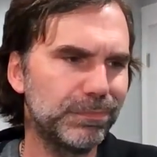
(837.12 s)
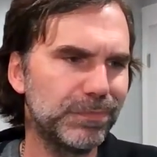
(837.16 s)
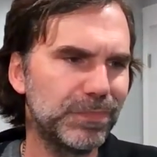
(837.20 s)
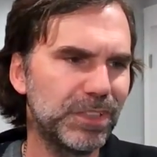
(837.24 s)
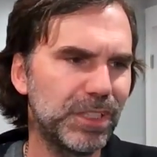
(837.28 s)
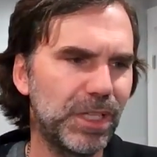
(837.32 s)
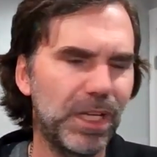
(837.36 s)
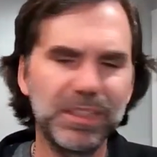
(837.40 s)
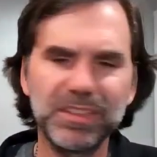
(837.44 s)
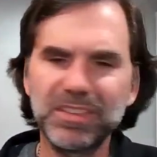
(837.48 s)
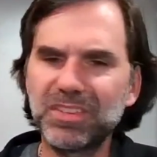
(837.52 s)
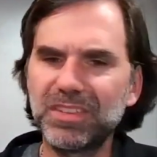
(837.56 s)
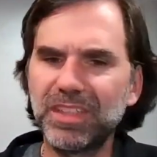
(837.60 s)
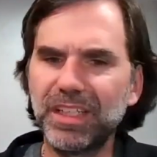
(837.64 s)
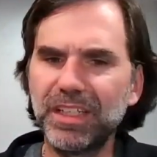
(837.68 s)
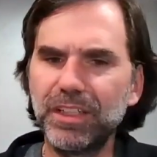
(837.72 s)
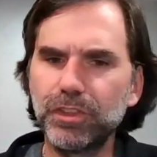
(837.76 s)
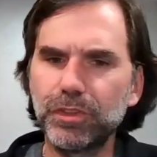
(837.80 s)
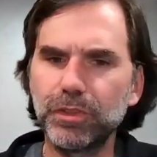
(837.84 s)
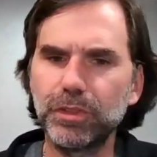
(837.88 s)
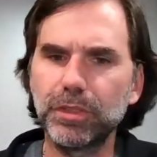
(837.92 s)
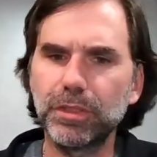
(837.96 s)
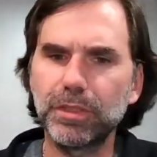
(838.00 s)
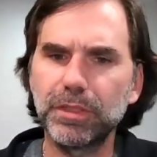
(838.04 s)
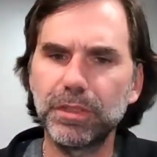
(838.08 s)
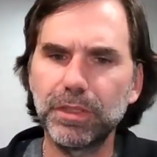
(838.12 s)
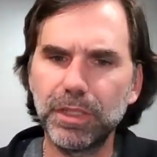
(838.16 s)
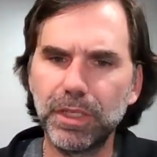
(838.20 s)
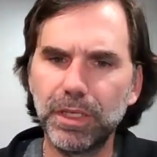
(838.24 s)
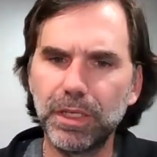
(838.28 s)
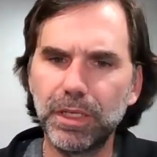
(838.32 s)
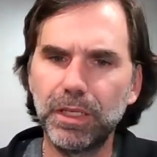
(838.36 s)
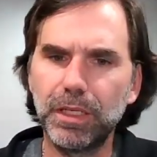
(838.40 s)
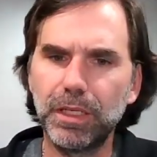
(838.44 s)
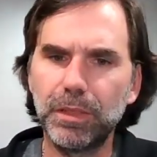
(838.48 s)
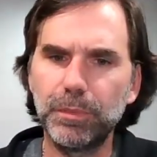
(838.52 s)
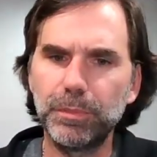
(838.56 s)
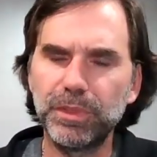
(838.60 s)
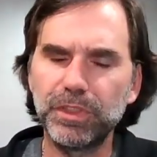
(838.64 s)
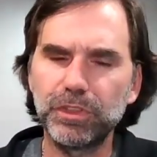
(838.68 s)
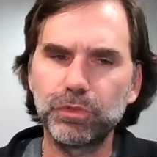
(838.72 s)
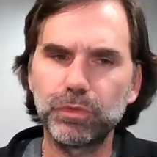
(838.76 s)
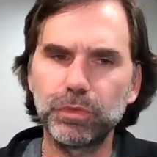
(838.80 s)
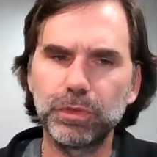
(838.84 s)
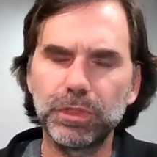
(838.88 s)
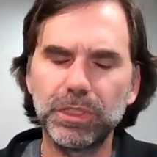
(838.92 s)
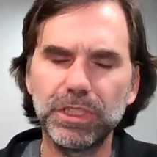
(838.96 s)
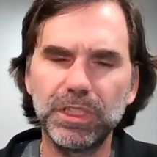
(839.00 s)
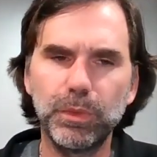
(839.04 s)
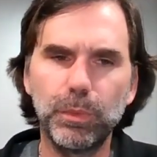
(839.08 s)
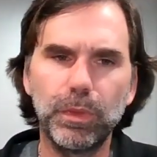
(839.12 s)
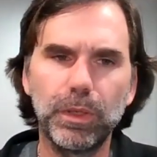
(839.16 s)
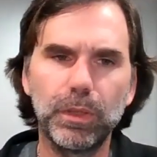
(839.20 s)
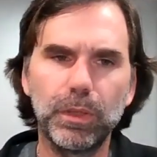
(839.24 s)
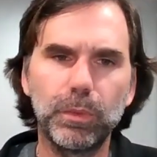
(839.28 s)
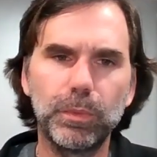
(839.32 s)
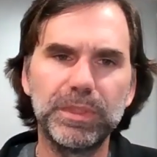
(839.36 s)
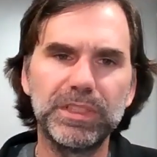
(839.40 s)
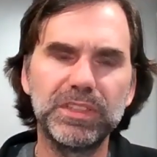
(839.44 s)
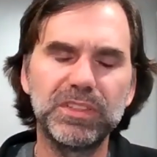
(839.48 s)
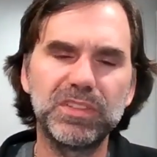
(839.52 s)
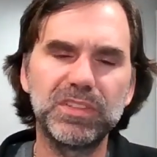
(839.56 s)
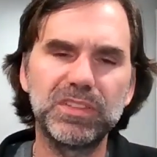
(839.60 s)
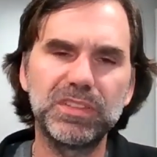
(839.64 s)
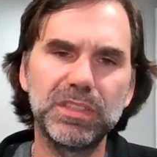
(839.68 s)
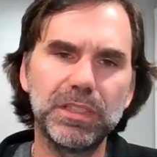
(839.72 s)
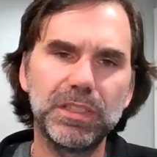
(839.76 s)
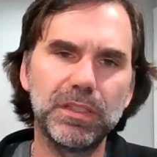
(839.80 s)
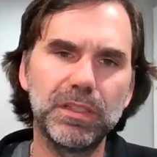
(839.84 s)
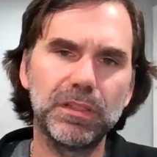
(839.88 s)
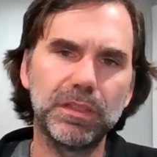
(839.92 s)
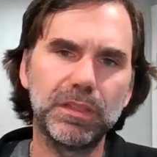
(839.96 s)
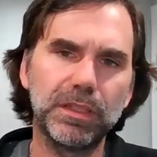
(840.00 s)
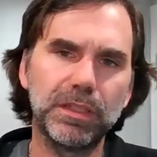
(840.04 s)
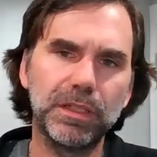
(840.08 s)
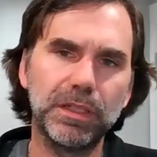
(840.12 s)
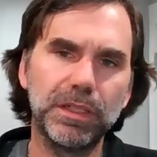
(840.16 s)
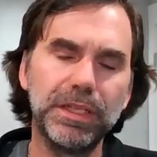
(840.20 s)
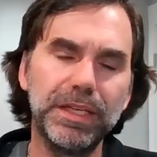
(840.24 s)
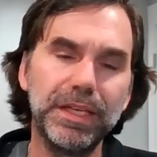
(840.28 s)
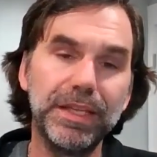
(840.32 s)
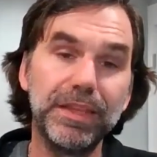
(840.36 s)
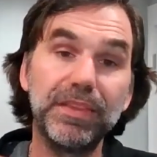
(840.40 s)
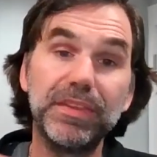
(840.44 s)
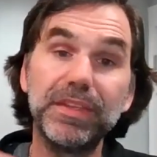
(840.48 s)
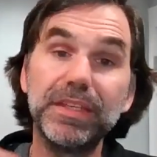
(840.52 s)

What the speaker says: non-standard, is really where we see the